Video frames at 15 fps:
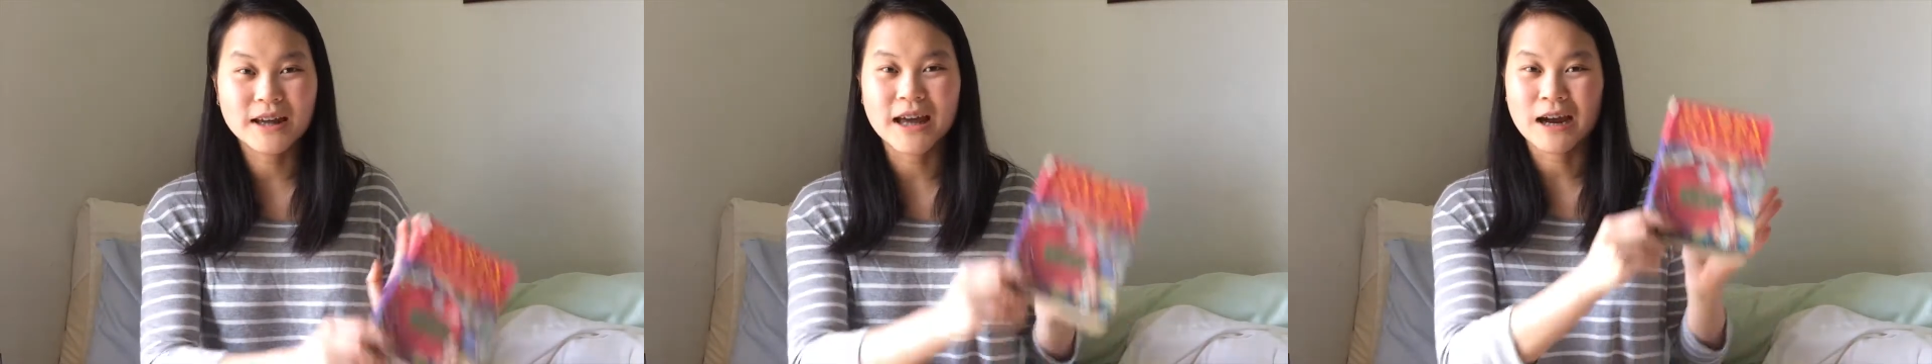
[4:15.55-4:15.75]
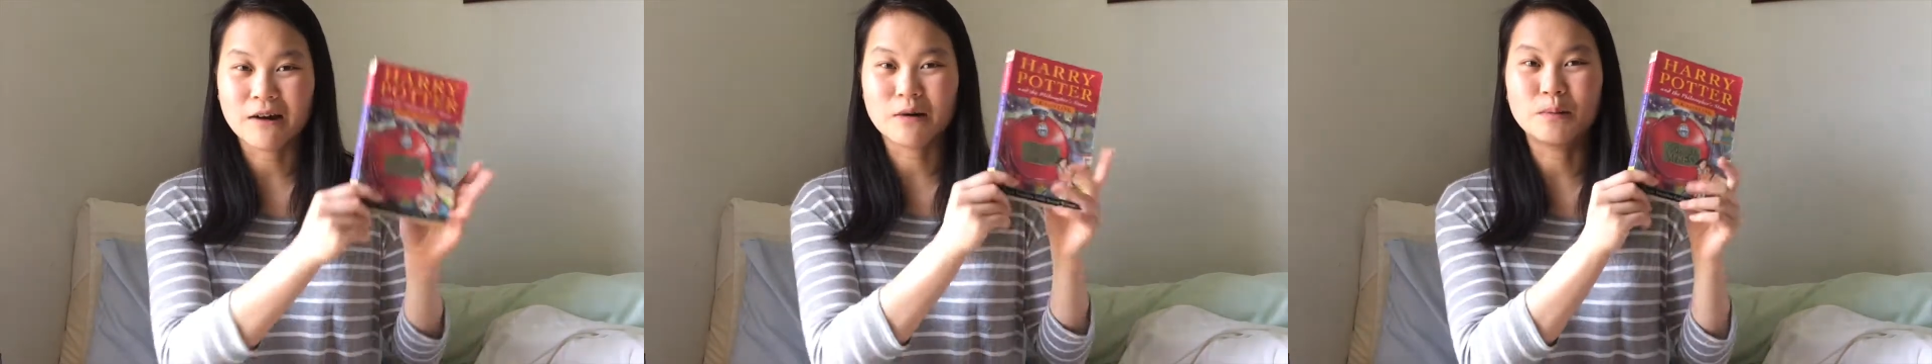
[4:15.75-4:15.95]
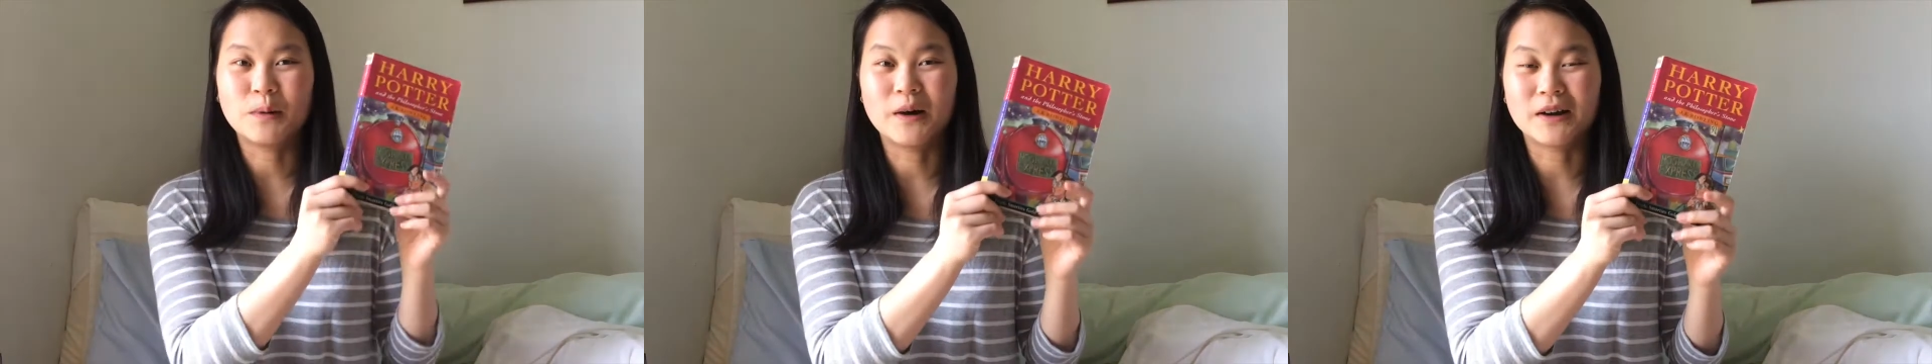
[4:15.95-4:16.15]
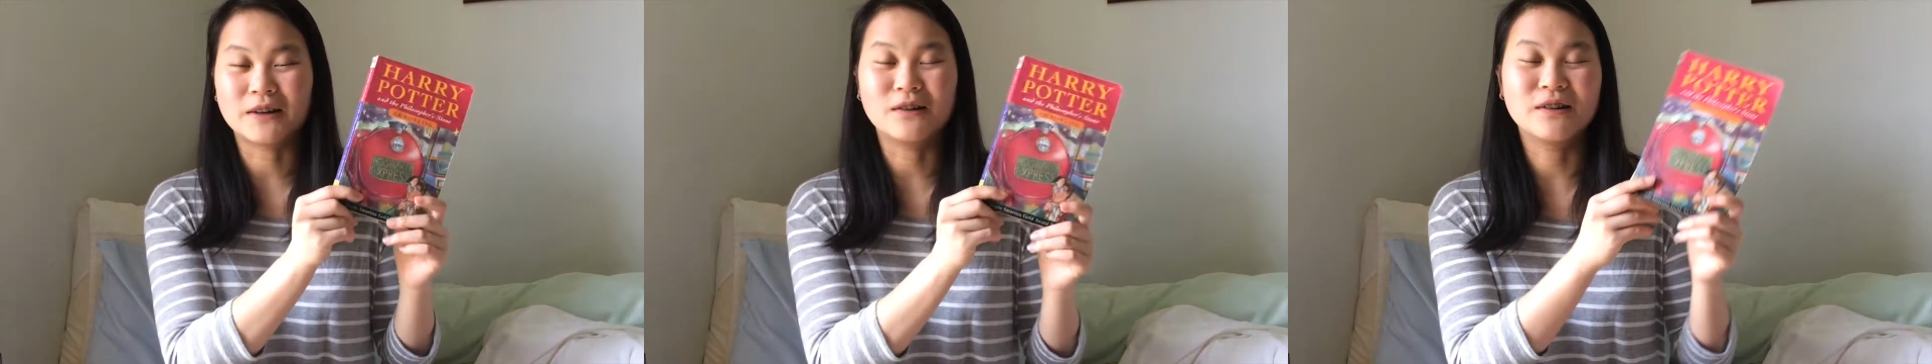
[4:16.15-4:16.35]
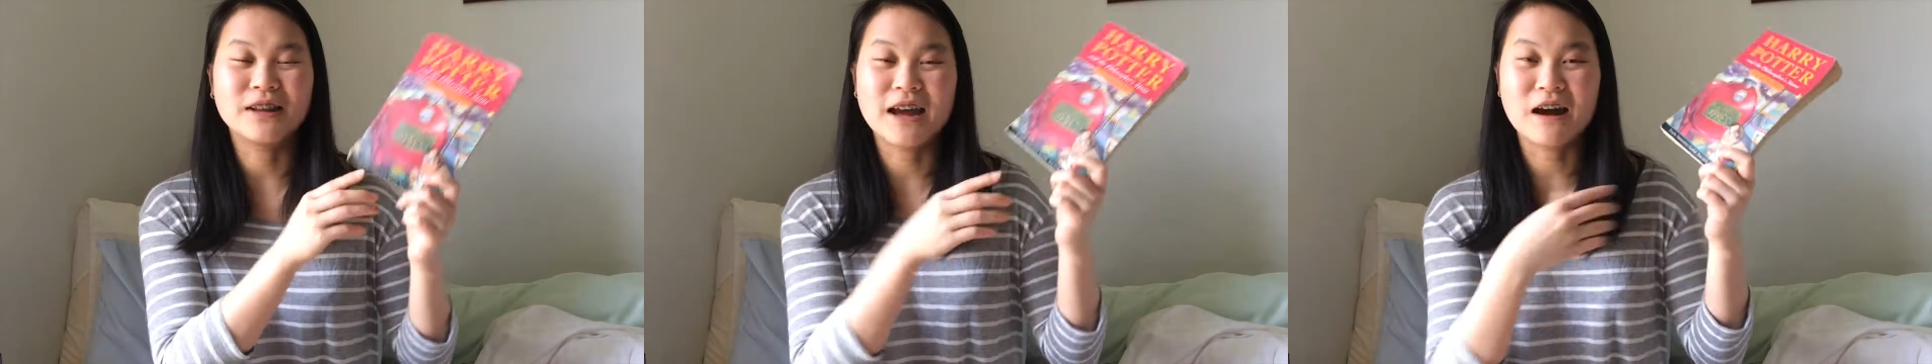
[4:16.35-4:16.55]
Harry Potter
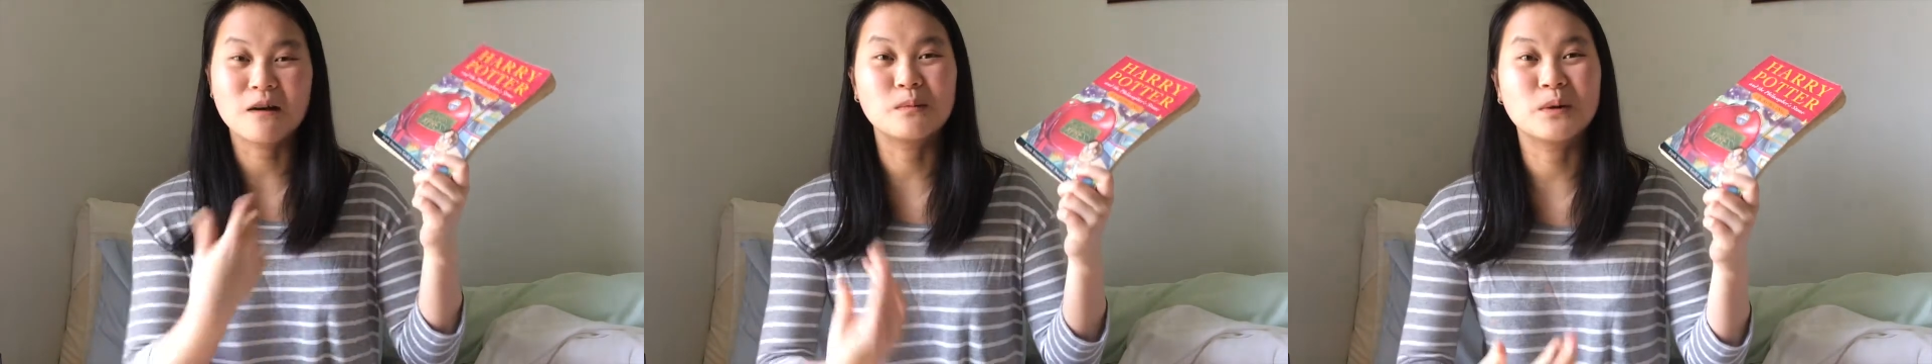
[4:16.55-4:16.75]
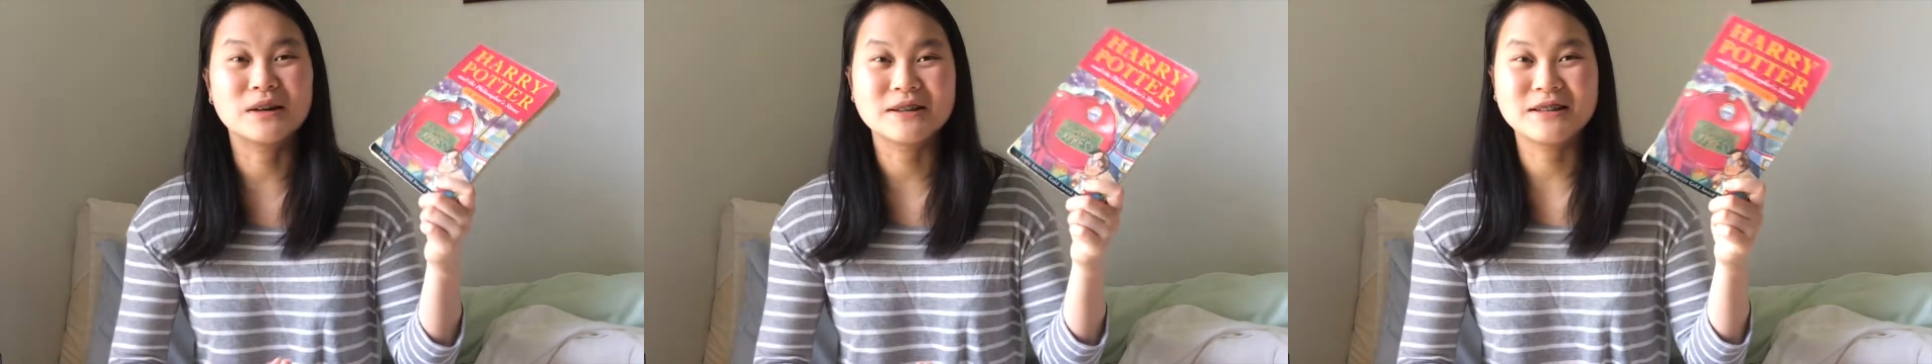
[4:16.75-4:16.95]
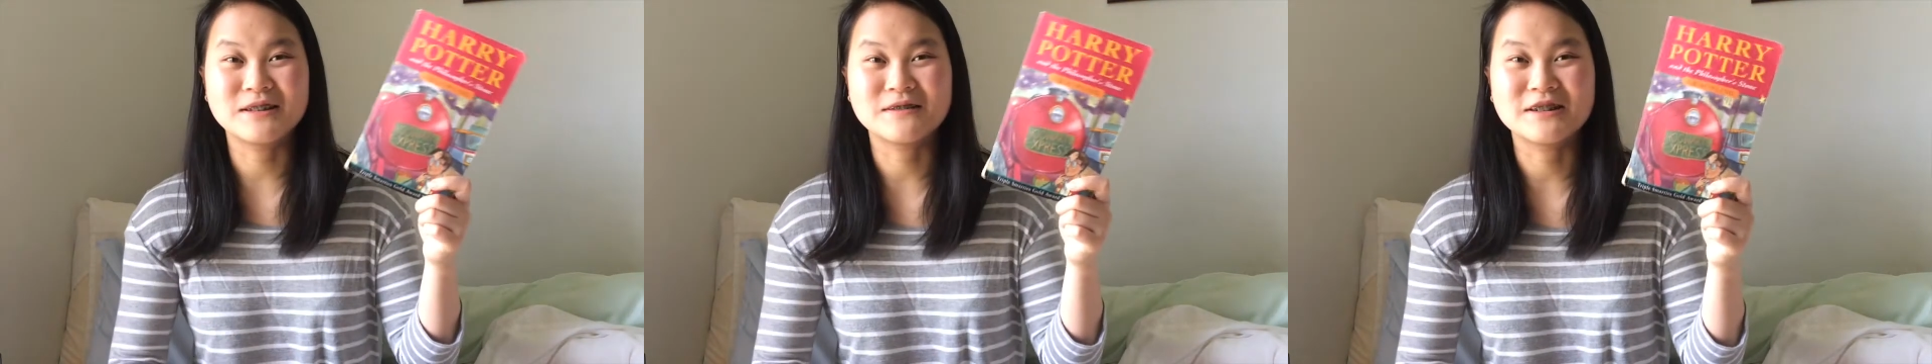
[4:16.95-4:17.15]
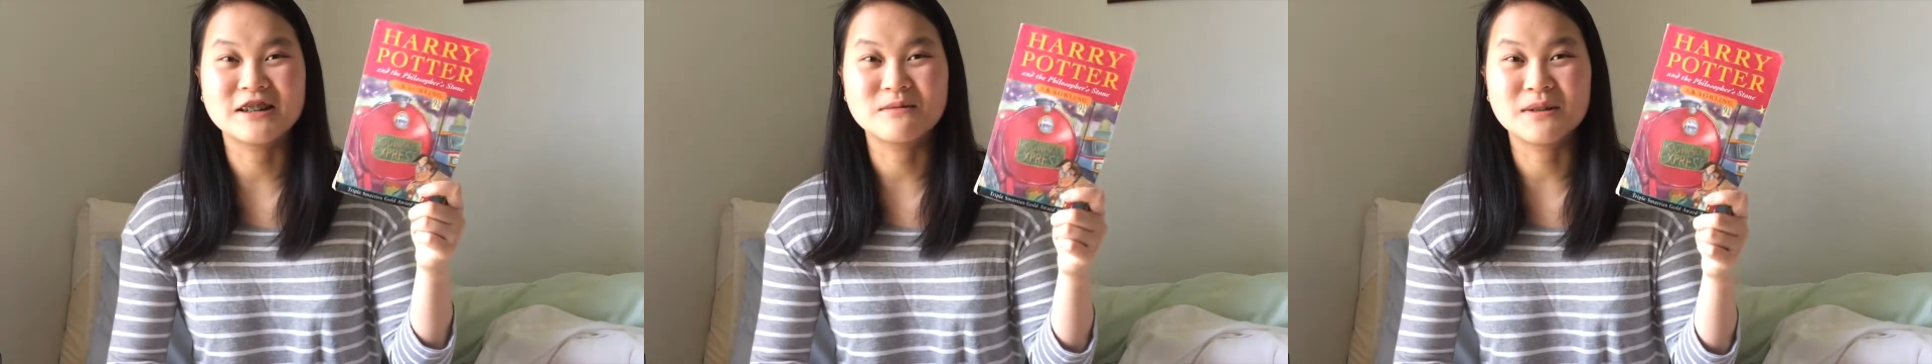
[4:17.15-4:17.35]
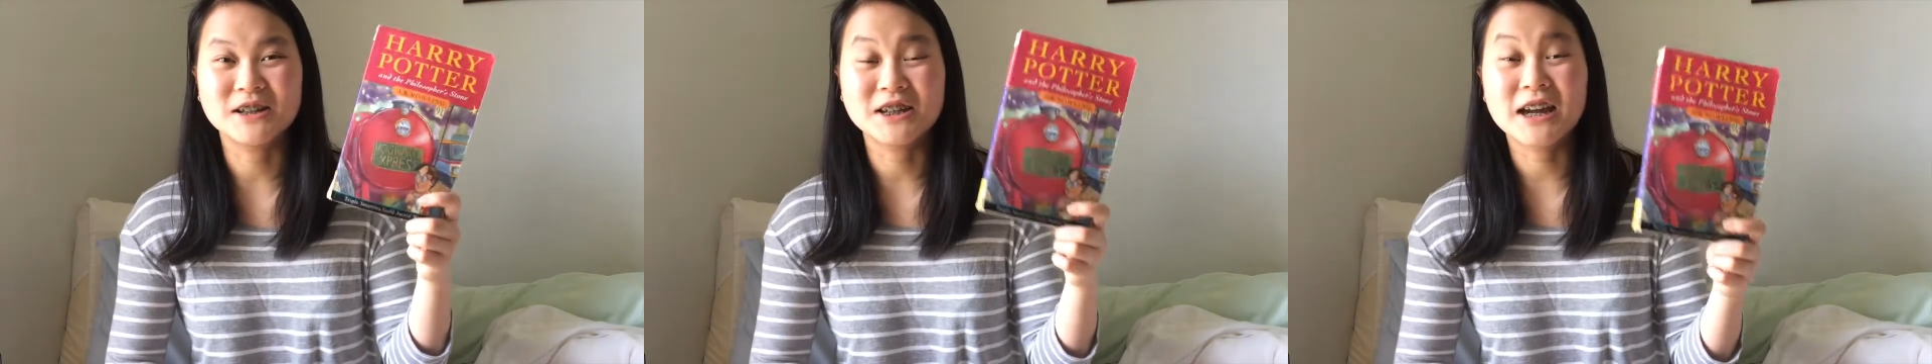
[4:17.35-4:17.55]
or the Harry Potter
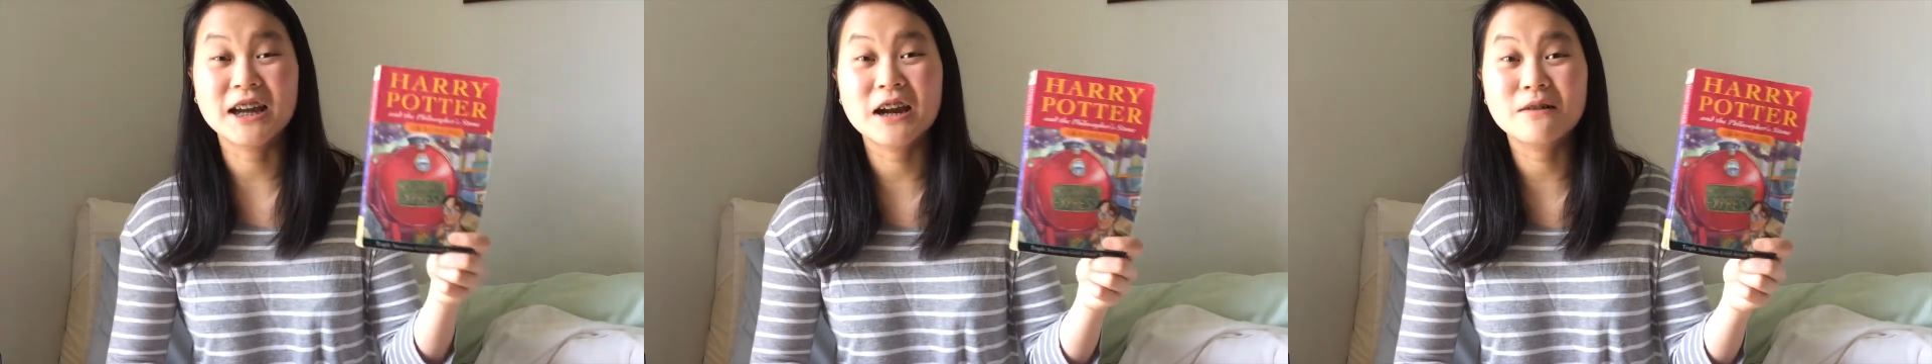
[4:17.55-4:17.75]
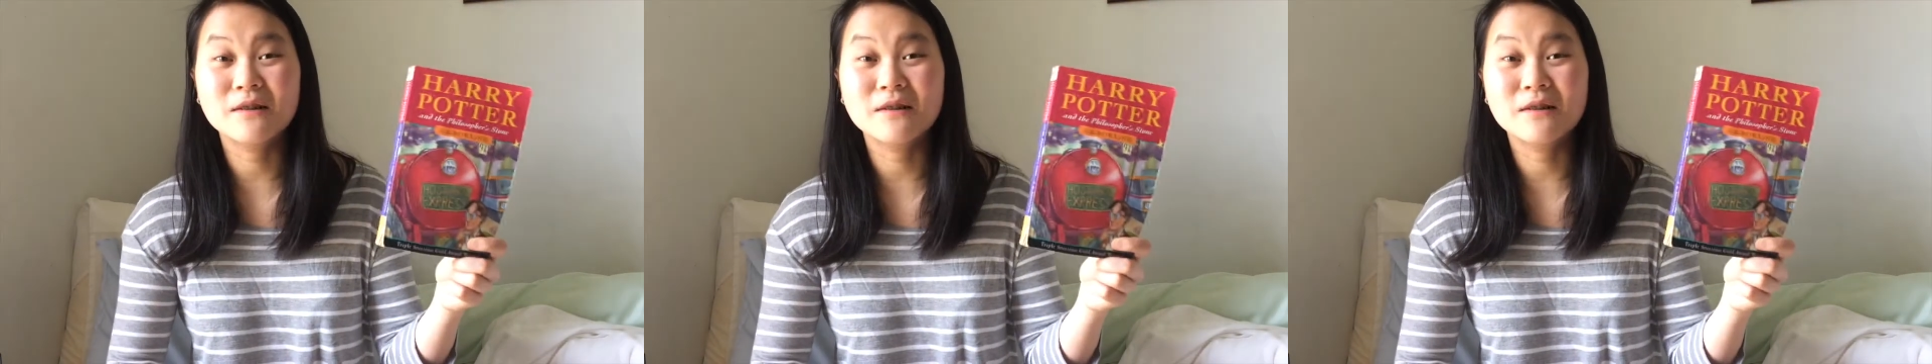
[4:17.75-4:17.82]
series by J.K.